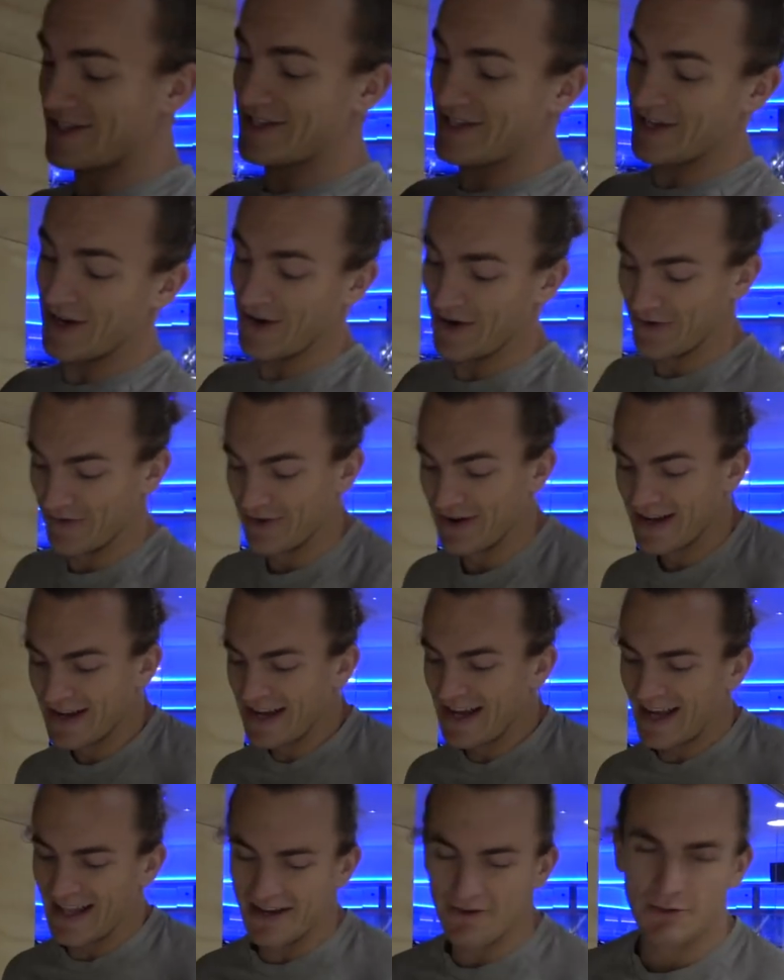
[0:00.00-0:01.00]
so
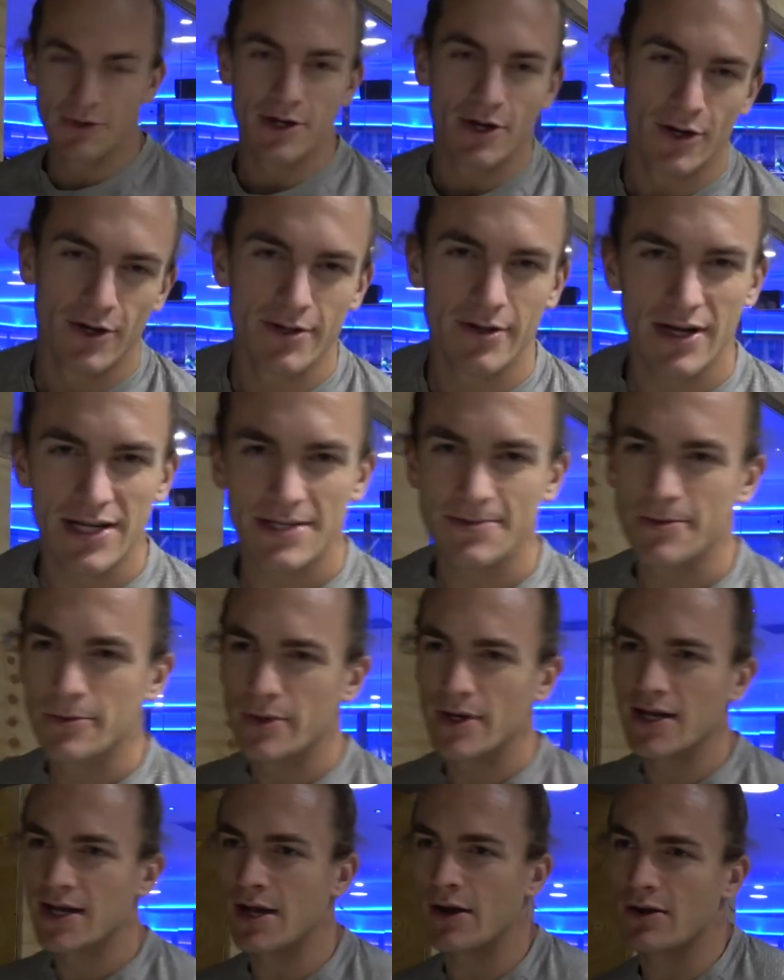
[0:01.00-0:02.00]
I didn't record the rest of my
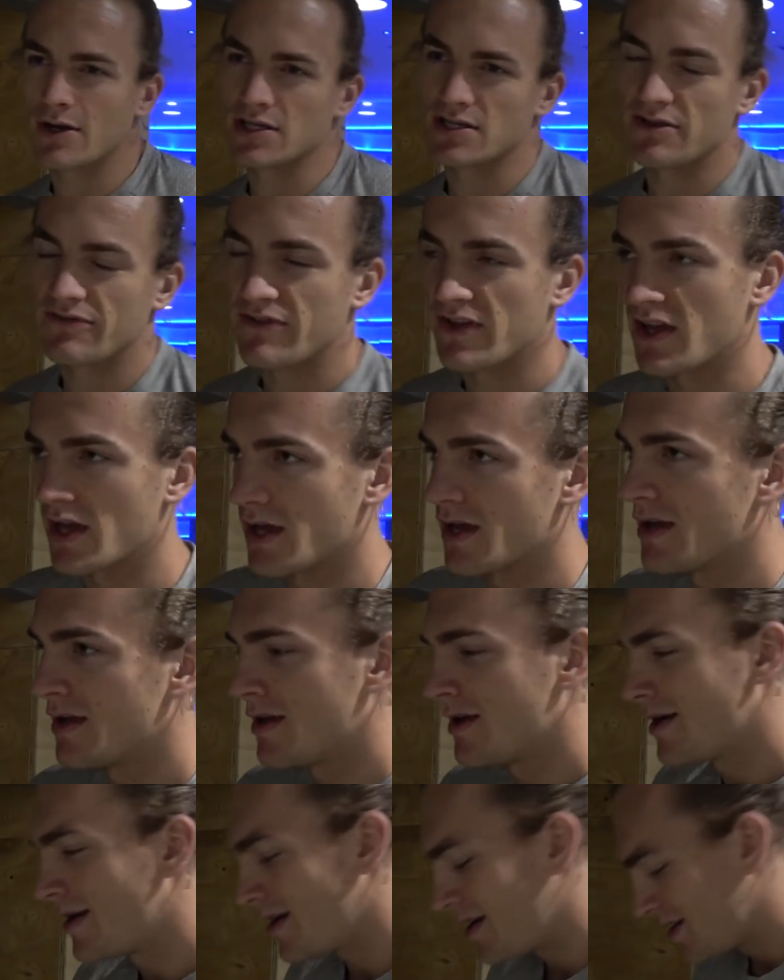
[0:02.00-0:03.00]
workout because I figure
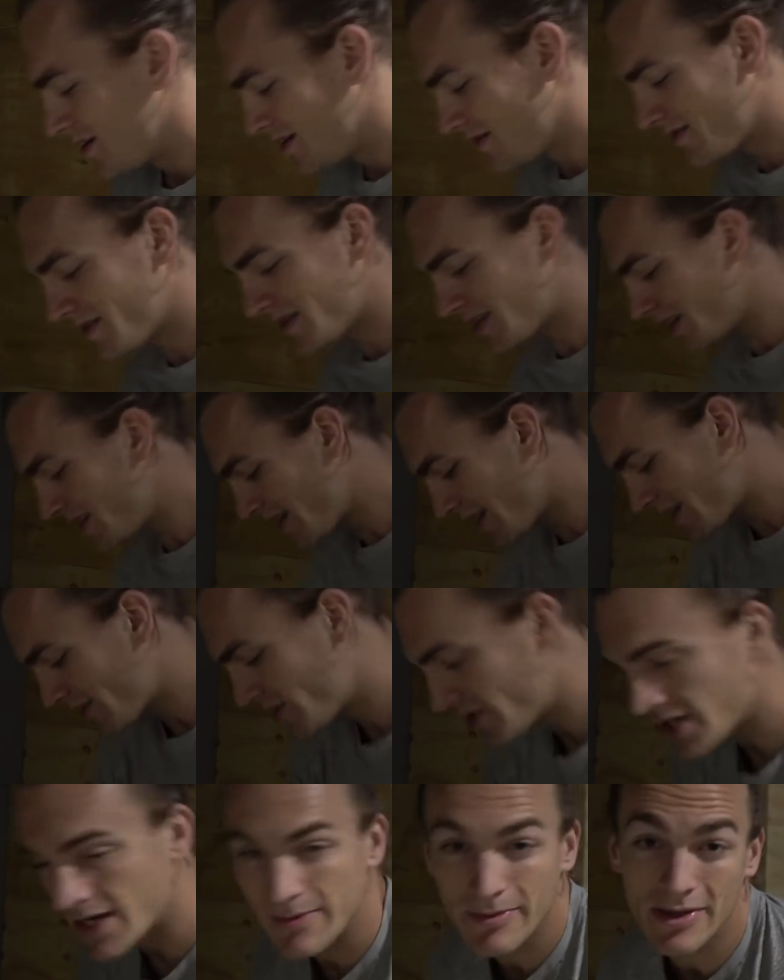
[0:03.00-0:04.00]
You've seen that
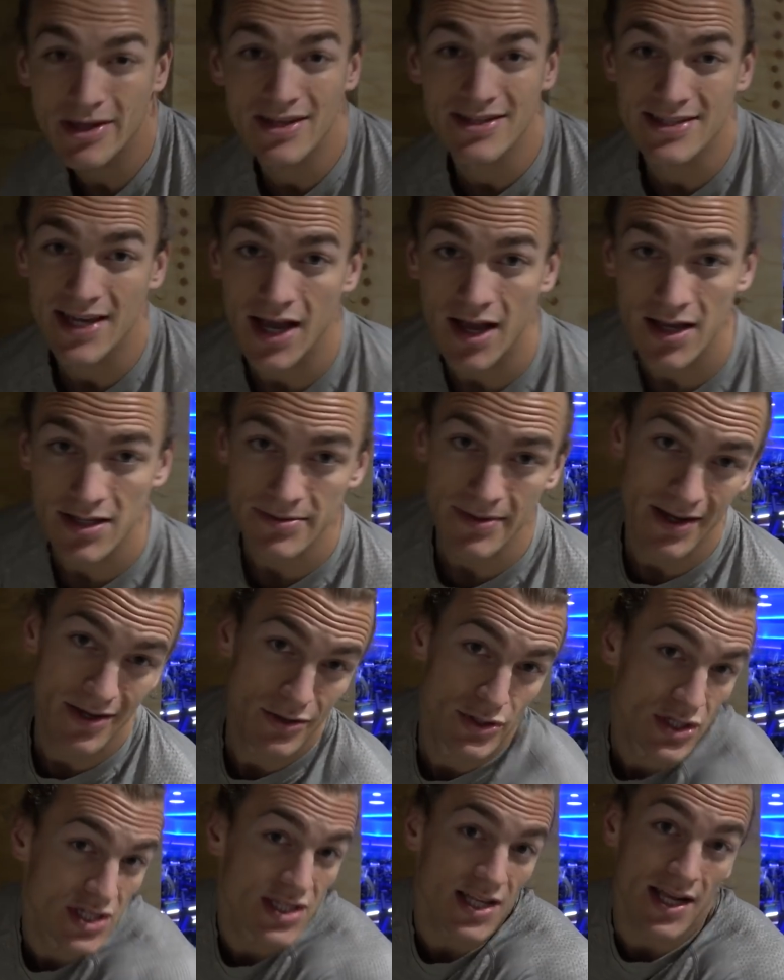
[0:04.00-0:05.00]
shit a million times, man. It
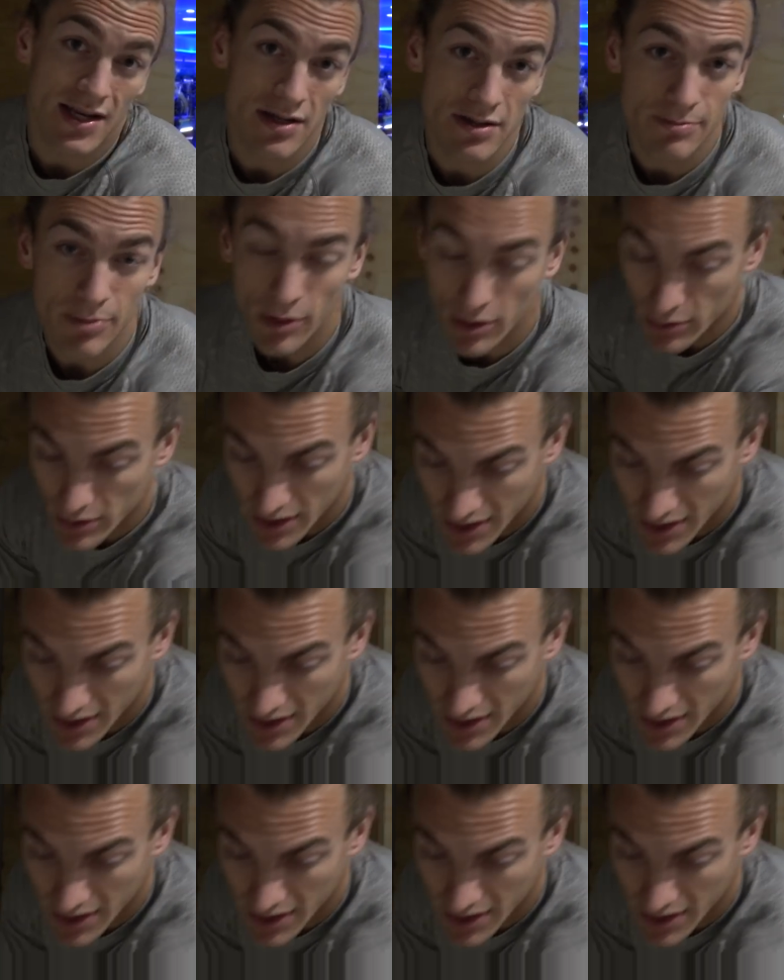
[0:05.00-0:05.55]
was a standard pull